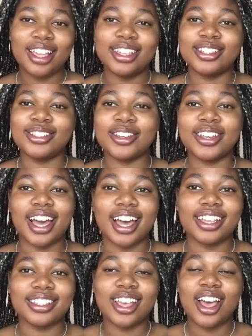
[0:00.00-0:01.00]
So you
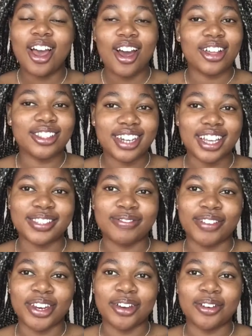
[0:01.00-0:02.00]
guys, on today's
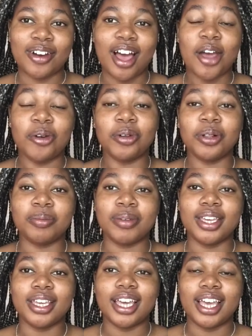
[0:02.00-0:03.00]
video, I will
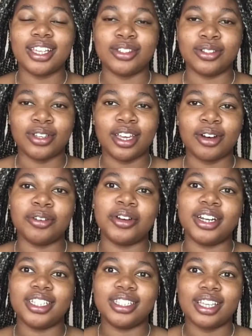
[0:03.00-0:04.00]
be, as you can
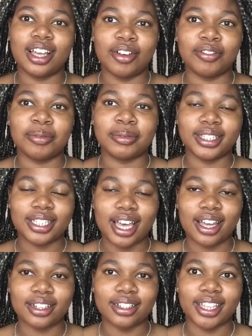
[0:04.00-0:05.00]
already tell from the
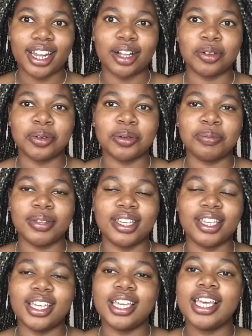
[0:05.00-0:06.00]
title, that I will
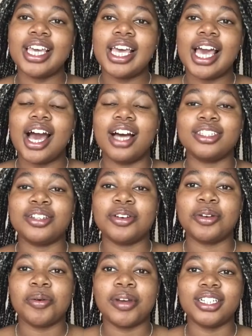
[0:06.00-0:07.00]
be
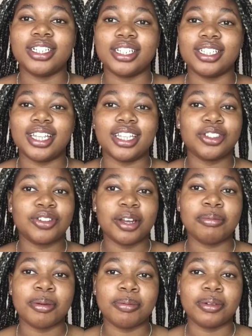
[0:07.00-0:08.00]
answering questions that
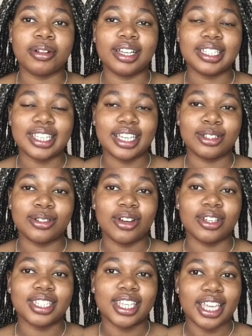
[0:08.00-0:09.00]
straight people are scared to
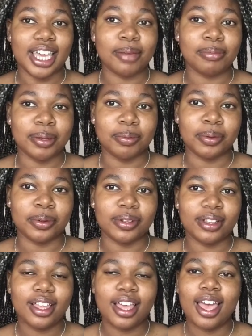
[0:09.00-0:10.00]
ask gay people.
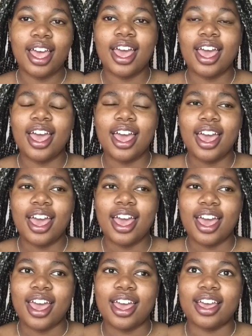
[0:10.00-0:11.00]

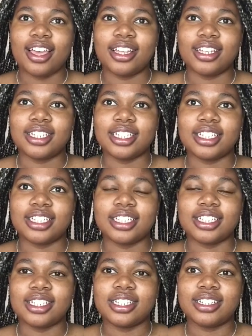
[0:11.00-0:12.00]
And
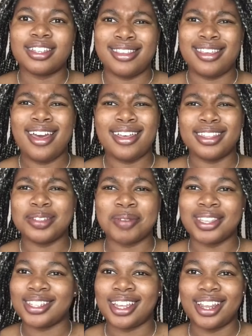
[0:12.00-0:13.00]
yeah, that's
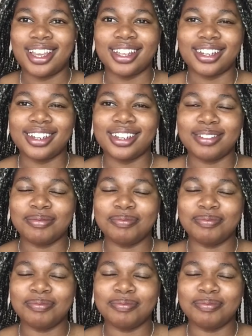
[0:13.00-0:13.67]
basically it.